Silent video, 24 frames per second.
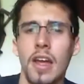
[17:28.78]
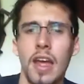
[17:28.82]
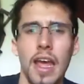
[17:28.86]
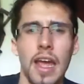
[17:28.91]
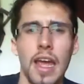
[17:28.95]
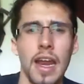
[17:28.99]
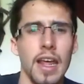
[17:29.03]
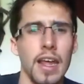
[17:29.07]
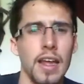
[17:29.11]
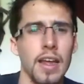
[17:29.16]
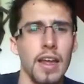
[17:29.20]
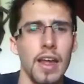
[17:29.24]

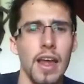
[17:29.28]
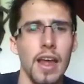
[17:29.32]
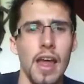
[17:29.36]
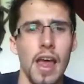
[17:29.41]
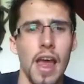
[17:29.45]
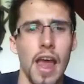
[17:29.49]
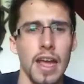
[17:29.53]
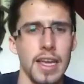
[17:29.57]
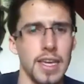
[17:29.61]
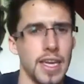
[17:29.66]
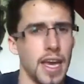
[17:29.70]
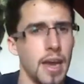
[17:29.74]
And
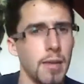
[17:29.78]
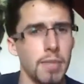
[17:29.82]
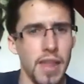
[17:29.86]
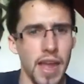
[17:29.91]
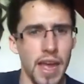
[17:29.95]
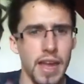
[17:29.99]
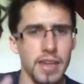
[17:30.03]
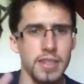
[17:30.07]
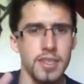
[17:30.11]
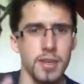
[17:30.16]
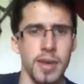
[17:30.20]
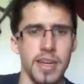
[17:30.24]
I kept
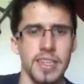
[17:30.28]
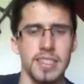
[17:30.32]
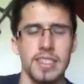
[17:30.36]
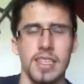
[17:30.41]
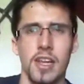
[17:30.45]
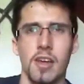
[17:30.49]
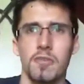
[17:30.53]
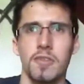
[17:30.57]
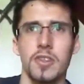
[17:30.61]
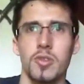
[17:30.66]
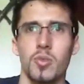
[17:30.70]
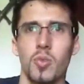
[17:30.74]
that to
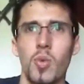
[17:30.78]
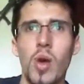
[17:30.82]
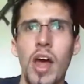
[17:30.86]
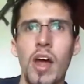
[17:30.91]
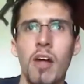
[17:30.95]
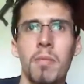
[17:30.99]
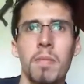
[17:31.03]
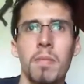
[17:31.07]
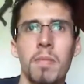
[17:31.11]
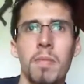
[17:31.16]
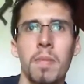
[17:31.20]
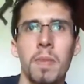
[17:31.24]
myself as
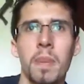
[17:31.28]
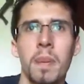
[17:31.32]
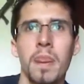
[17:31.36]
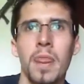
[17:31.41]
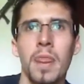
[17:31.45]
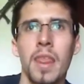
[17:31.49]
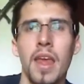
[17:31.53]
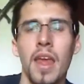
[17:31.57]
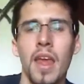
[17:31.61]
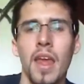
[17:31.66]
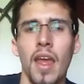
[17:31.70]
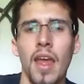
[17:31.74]
well.
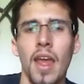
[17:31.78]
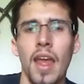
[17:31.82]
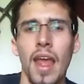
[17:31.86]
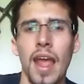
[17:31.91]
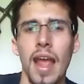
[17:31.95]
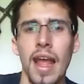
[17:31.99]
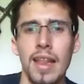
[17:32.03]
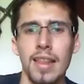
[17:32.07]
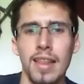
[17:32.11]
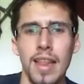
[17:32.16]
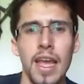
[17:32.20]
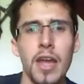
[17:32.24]

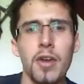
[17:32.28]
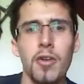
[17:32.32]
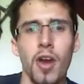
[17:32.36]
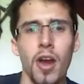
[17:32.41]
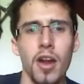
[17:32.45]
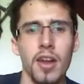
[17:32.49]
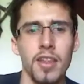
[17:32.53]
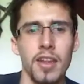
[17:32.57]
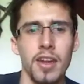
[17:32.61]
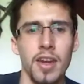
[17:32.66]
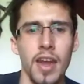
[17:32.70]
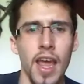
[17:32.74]
And later on
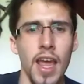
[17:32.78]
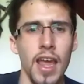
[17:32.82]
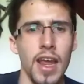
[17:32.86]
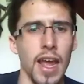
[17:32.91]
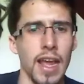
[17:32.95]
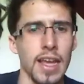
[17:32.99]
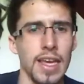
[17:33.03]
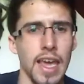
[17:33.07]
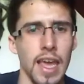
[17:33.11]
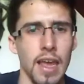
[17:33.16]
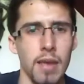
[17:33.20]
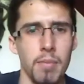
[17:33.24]
in the night, I
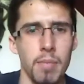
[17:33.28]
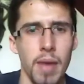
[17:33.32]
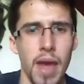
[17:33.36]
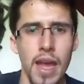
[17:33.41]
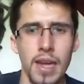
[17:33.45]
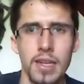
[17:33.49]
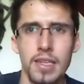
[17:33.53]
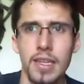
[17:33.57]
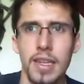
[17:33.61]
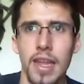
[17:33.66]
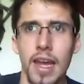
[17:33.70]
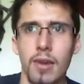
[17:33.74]
came
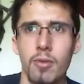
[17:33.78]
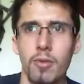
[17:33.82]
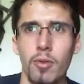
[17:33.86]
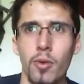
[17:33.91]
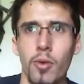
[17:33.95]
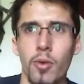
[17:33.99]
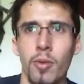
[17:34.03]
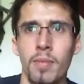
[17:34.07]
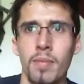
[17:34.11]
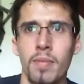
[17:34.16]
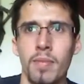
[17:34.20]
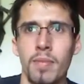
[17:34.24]
back to that
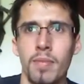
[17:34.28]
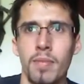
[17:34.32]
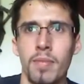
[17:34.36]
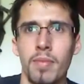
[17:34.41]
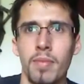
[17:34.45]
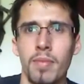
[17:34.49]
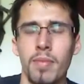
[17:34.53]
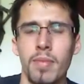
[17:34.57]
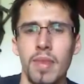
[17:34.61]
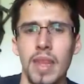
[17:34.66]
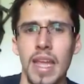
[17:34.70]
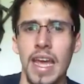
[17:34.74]
room,
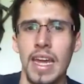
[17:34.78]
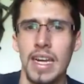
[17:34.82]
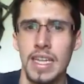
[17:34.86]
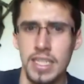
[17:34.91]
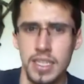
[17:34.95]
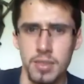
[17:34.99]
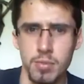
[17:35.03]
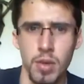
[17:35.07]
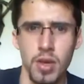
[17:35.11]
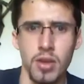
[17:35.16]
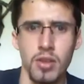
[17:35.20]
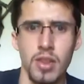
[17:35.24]
and it
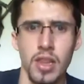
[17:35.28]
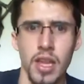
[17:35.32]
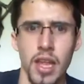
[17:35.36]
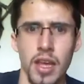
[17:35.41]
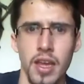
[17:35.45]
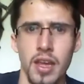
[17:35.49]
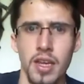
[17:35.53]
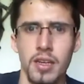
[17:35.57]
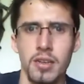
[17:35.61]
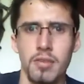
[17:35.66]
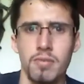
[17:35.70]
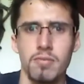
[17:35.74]
smelled
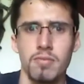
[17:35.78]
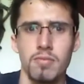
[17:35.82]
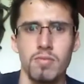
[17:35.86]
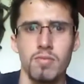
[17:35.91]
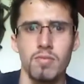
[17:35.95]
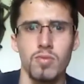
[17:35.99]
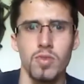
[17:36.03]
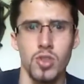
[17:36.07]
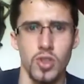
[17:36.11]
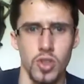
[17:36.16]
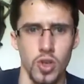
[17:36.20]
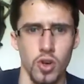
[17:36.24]
like
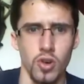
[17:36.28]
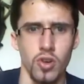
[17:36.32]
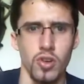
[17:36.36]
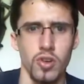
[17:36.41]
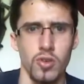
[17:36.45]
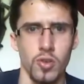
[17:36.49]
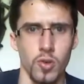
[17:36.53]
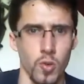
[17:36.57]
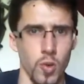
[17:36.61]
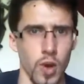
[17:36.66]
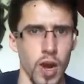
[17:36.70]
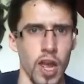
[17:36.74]
dirt
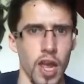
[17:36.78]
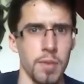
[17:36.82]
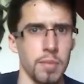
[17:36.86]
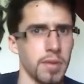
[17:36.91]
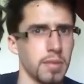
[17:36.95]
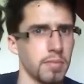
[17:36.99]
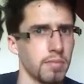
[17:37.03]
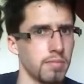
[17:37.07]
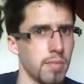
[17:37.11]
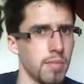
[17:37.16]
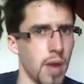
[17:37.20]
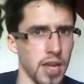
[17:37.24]
and grime
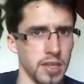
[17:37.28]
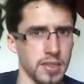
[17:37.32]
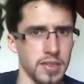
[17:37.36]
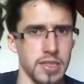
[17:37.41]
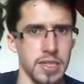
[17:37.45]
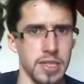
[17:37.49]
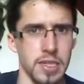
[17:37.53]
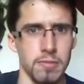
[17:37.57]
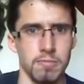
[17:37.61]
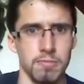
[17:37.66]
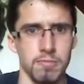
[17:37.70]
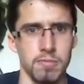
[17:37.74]
and must
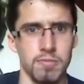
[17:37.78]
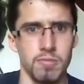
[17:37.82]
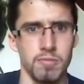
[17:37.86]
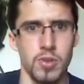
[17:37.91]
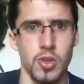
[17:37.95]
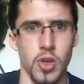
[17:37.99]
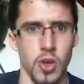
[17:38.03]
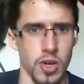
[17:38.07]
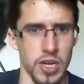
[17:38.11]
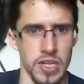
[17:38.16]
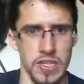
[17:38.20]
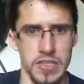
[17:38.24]
and
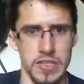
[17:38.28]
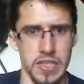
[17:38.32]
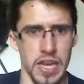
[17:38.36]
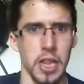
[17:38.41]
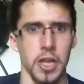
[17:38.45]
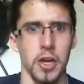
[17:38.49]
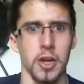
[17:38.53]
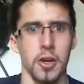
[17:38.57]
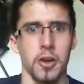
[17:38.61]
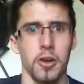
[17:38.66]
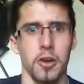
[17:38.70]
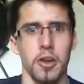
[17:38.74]
dirty
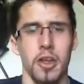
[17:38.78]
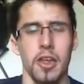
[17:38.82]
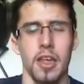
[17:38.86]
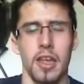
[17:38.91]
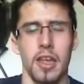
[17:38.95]
cellar.